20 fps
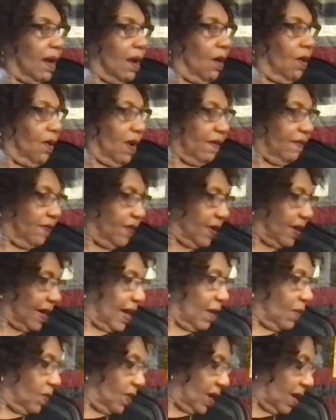oh, I
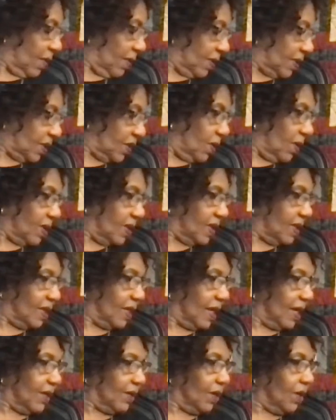forgot what I was going to
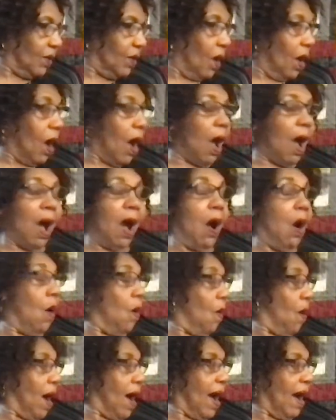tell you.
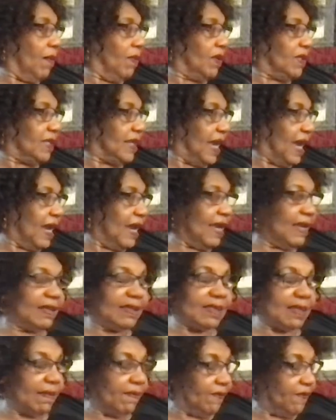Oh, I was getting
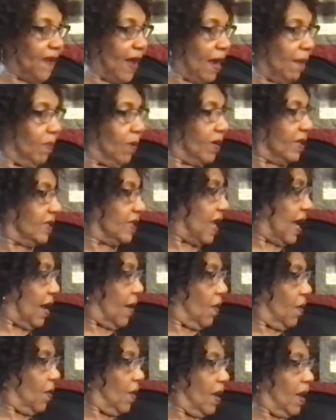some fabrics
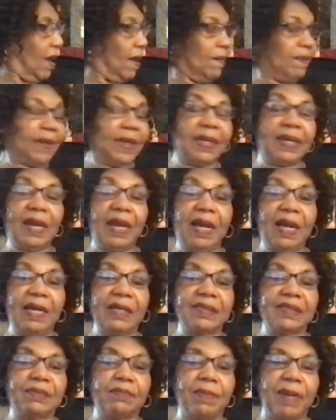out
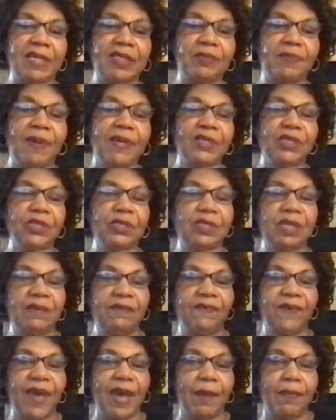because my specialty
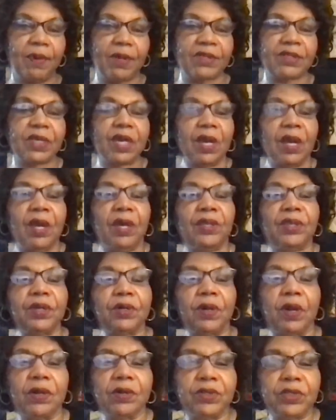fabrics,
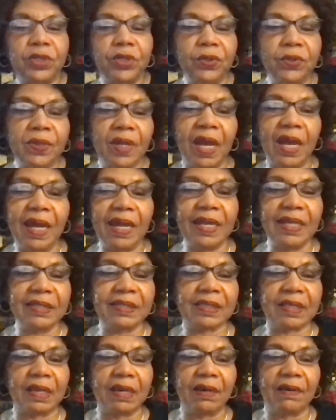there are two
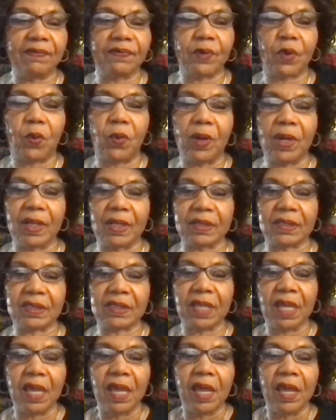kinds of
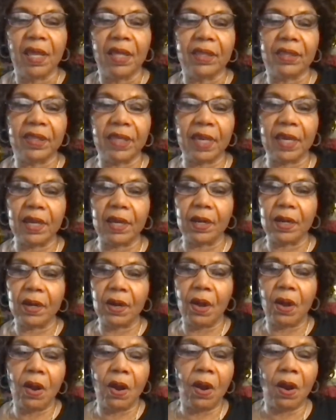quilts.
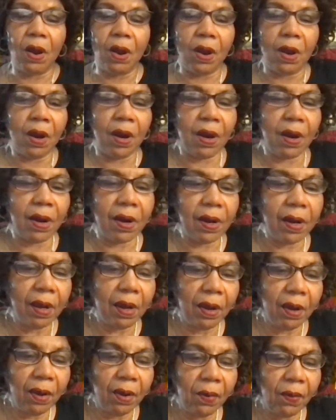There are,
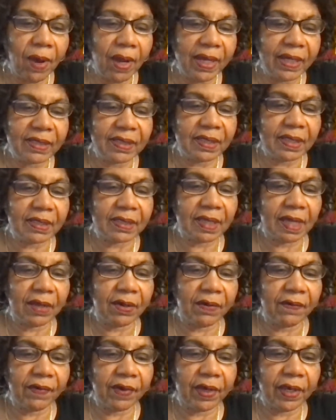why is this
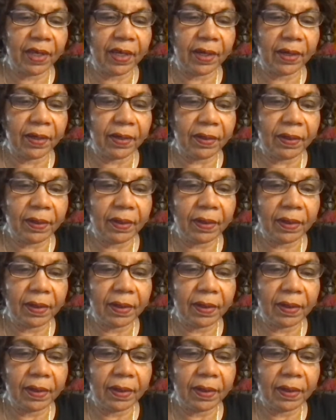on over here?